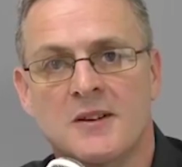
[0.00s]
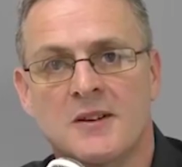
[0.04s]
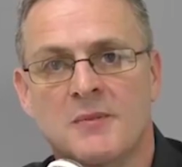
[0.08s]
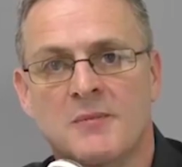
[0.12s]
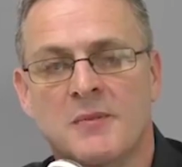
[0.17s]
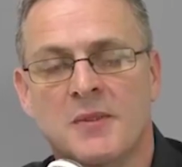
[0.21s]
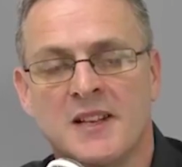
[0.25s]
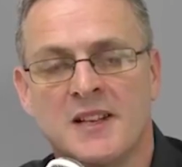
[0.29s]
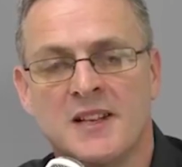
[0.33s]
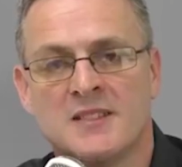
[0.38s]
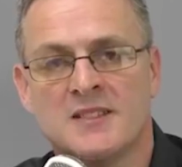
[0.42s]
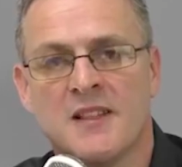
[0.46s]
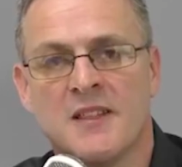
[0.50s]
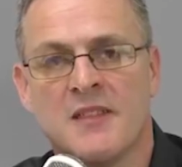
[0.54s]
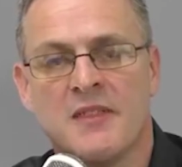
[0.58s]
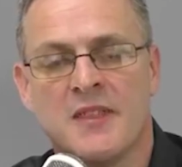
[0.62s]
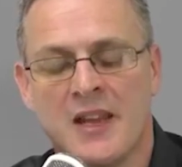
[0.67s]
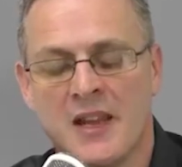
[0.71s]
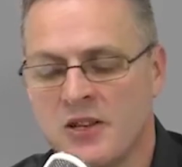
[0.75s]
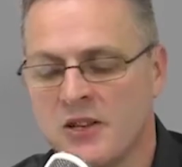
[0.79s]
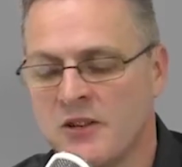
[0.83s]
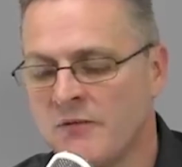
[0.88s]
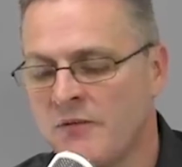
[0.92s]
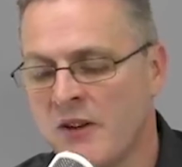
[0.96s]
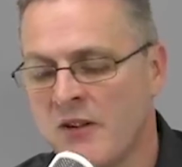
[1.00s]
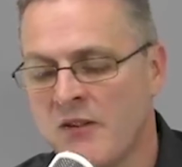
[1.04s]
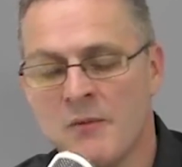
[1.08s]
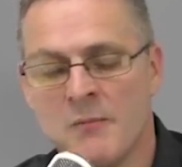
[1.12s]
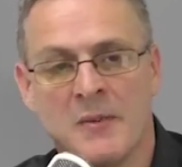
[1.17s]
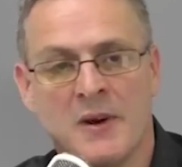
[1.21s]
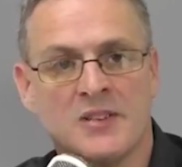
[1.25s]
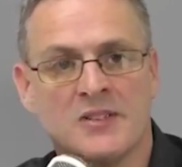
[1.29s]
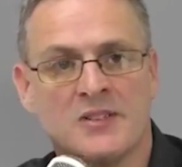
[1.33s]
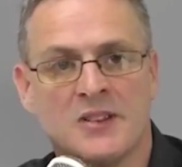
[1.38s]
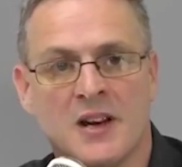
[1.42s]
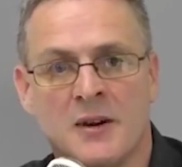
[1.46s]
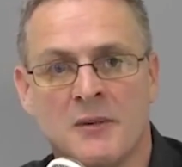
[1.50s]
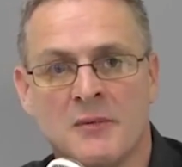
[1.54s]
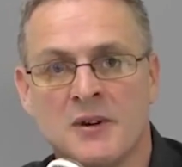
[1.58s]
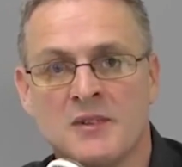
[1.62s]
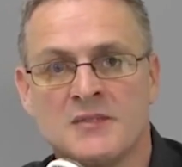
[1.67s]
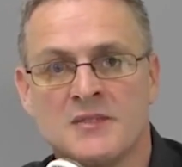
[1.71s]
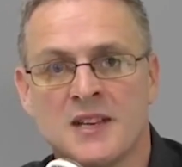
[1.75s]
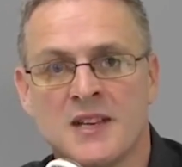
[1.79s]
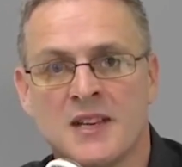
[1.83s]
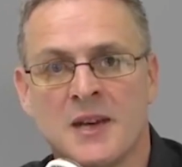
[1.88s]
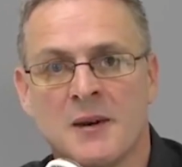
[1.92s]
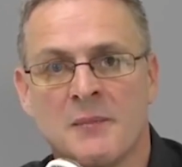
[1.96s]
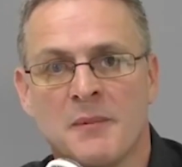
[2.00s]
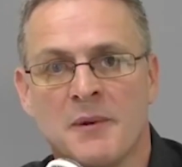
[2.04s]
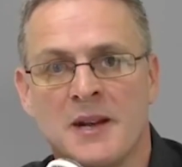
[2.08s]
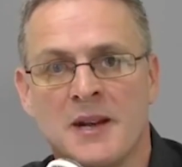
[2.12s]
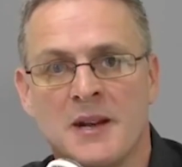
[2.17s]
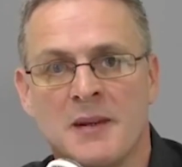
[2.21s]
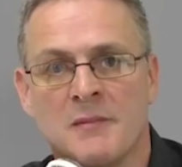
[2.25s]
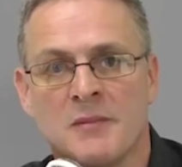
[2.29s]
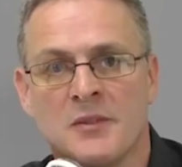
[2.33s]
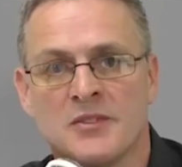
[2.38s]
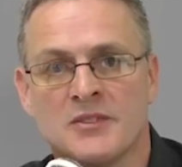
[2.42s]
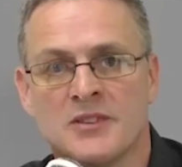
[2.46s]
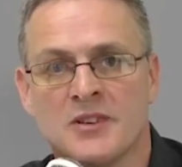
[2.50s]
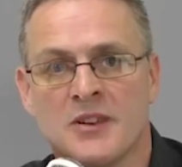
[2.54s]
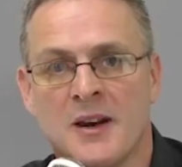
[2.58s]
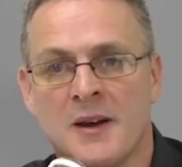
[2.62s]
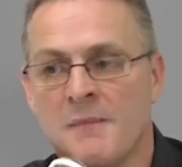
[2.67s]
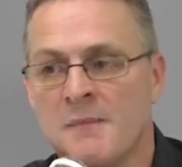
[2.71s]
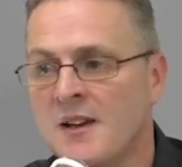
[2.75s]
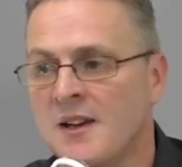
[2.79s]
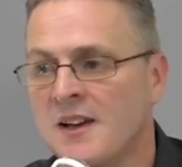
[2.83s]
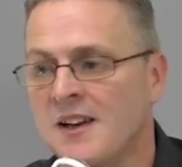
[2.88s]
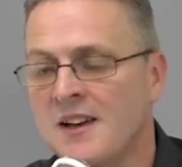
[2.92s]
But listen, thank you very much. I won't take up any more time.